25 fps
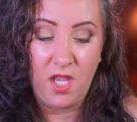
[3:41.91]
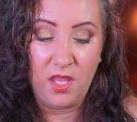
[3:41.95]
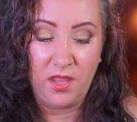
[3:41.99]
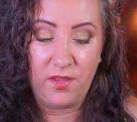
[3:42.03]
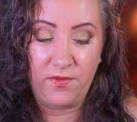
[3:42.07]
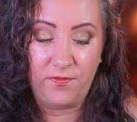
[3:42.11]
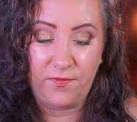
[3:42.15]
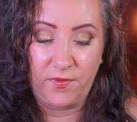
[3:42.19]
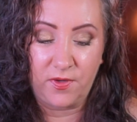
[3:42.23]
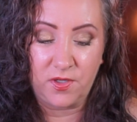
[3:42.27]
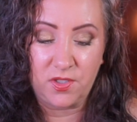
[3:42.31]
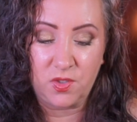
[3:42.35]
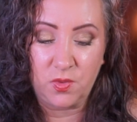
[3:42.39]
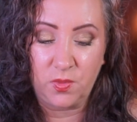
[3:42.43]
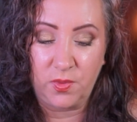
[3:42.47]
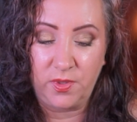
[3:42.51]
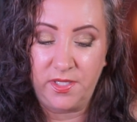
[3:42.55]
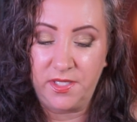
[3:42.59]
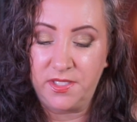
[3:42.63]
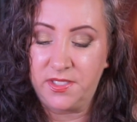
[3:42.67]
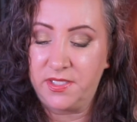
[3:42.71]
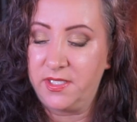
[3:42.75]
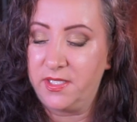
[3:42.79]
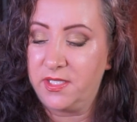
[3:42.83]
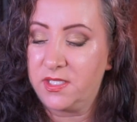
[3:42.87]
The first one
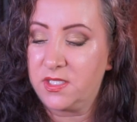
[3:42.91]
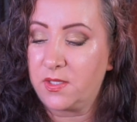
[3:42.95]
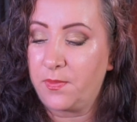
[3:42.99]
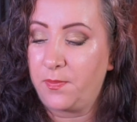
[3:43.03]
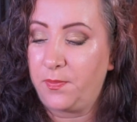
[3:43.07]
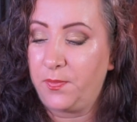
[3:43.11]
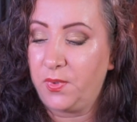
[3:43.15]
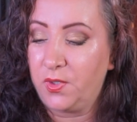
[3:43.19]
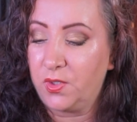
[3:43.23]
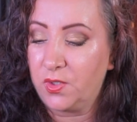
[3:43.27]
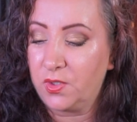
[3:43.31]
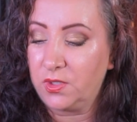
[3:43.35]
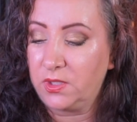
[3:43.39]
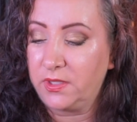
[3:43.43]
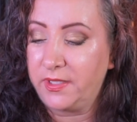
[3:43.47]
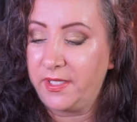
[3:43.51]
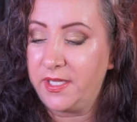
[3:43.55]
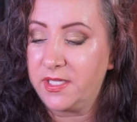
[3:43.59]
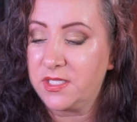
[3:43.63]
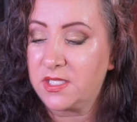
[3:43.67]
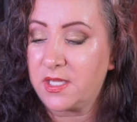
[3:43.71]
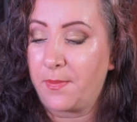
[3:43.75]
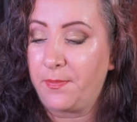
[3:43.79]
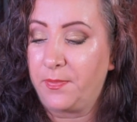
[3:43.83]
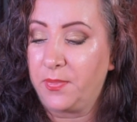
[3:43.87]
is this
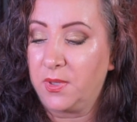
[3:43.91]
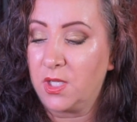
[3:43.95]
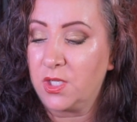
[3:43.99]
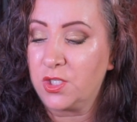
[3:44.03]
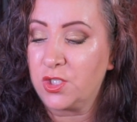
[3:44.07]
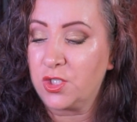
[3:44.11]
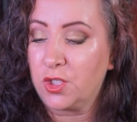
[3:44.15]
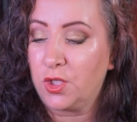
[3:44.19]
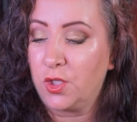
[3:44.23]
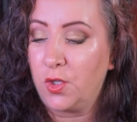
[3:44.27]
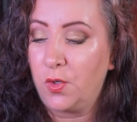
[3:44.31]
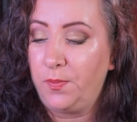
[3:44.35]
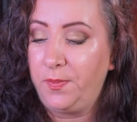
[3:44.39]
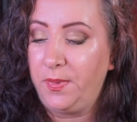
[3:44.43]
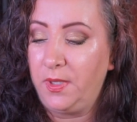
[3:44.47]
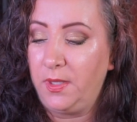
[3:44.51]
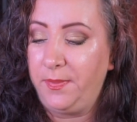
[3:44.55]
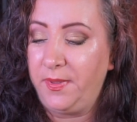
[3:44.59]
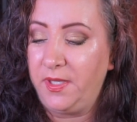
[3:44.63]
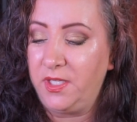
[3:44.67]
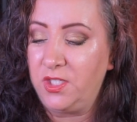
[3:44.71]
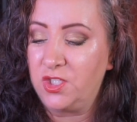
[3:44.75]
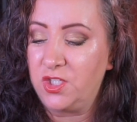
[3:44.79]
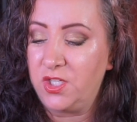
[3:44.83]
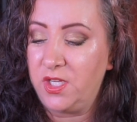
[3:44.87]
Purelease Blush Glow B
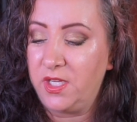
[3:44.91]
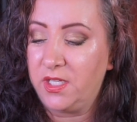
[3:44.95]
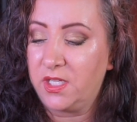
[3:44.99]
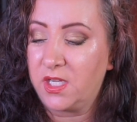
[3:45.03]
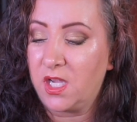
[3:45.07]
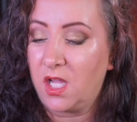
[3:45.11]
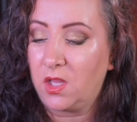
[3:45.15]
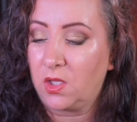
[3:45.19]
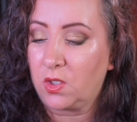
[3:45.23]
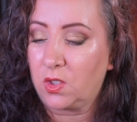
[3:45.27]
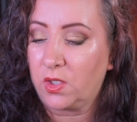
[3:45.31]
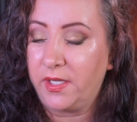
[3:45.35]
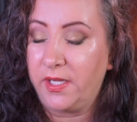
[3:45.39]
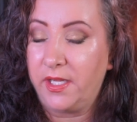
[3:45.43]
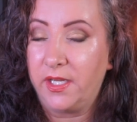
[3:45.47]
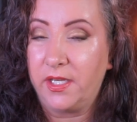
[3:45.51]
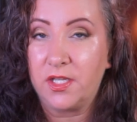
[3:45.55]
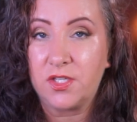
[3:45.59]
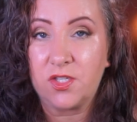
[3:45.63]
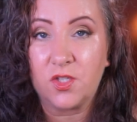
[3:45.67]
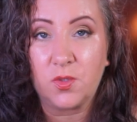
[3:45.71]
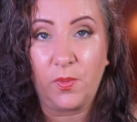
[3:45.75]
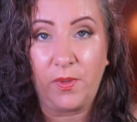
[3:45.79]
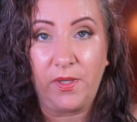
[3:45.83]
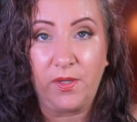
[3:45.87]
B Cheek Color in
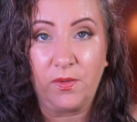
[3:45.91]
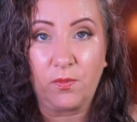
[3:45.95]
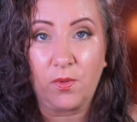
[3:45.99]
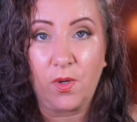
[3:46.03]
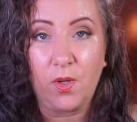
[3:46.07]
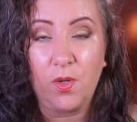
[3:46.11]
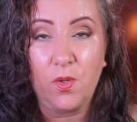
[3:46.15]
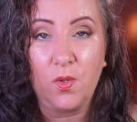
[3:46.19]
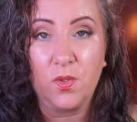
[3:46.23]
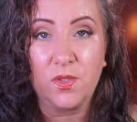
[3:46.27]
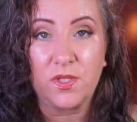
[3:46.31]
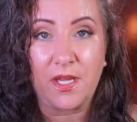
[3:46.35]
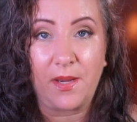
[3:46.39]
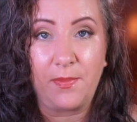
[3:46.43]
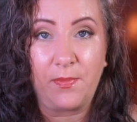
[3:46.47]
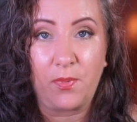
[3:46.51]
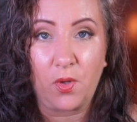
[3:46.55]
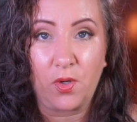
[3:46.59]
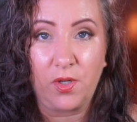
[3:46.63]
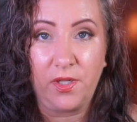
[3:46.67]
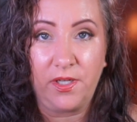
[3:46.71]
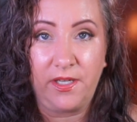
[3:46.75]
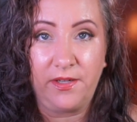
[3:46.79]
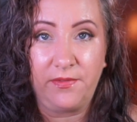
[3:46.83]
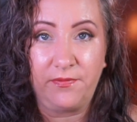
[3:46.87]
Sweet Rose. I
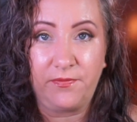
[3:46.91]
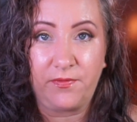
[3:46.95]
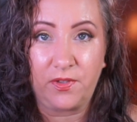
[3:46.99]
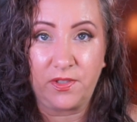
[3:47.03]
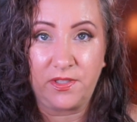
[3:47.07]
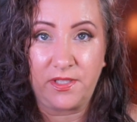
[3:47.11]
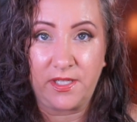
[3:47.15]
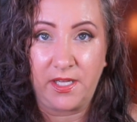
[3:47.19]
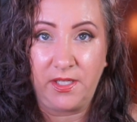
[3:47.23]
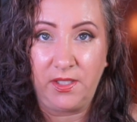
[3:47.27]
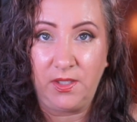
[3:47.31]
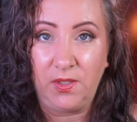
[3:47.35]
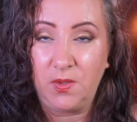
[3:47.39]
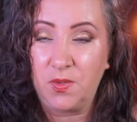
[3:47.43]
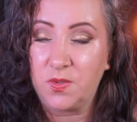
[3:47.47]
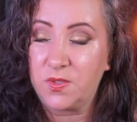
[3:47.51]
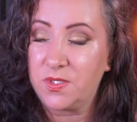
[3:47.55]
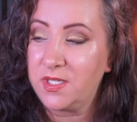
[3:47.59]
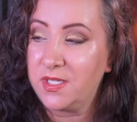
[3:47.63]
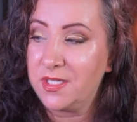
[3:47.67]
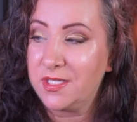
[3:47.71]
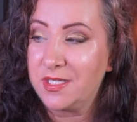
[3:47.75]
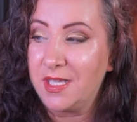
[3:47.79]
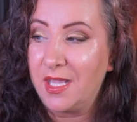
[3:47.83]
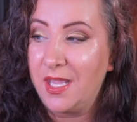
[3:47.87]
brought it in for ten
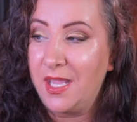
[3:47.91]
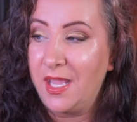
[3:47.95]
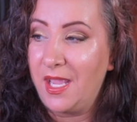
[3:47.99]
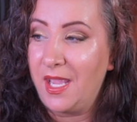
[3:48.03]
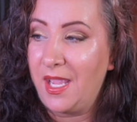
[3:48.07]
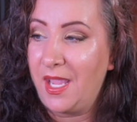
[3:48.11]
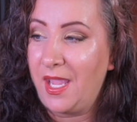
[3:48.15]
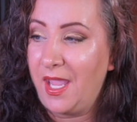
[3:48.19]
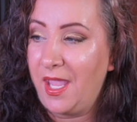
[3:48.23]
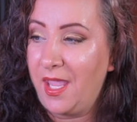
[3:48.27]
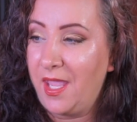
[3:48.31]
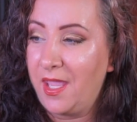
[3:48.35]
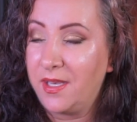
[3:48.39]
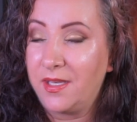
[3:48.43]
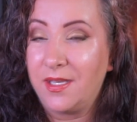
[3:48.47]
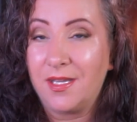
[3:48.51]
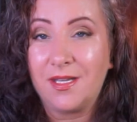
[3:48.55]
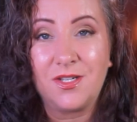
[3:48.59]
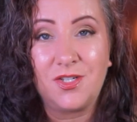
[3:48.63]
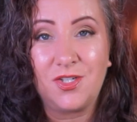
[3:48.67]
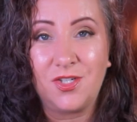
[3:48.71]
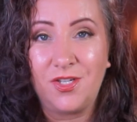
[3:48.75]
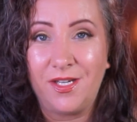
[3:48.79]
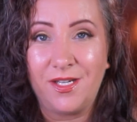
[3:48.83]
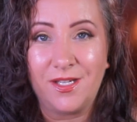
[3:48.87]
uses, and
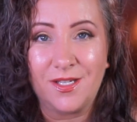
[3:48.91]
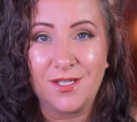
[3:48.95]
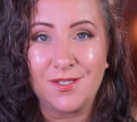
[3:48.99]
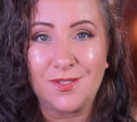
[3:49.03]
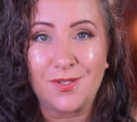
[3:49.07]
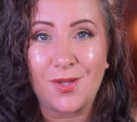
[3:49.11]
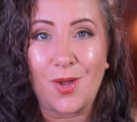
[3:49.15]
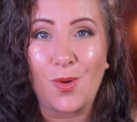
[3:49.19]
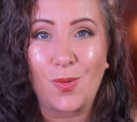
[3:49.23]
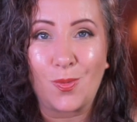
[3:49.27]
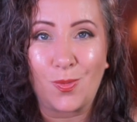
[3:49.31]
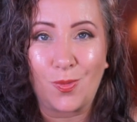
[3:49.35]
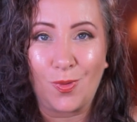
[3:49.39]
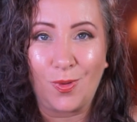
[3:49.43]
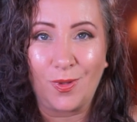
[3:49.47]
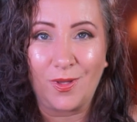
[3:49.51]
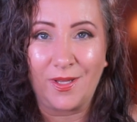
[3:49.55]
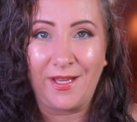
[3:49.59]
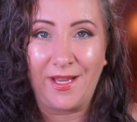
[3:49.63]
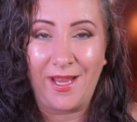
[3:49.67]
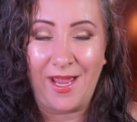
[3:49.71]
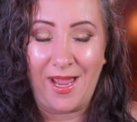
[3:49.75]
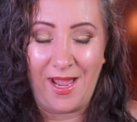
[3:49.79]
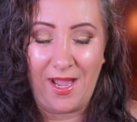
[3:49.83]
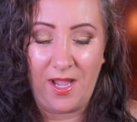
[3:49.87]
she is
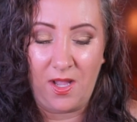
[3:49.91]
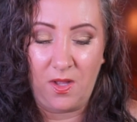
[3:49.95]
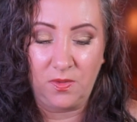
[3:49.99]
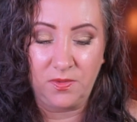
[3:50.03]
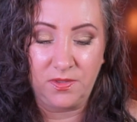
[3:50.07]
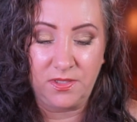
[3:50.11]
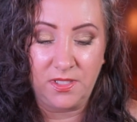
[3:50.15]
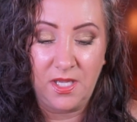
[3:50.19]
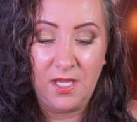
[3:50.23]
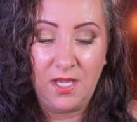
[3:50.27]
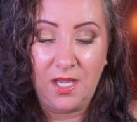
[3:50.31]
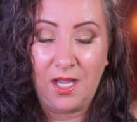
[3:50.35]
rolling out.